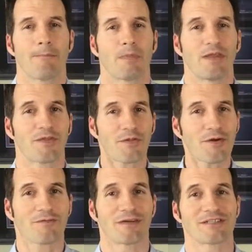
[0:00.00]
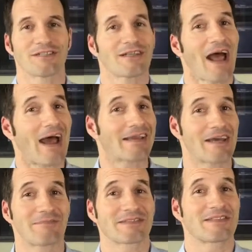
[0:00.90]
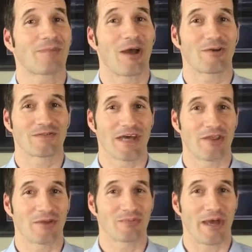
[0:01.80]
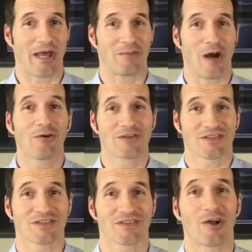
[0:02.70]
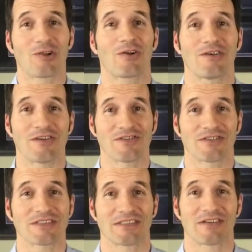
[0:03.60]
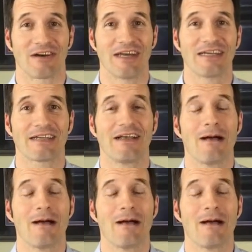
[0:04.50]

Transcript: In the third vision, I kept seeing my own death in Panama, which is a little interesting, right?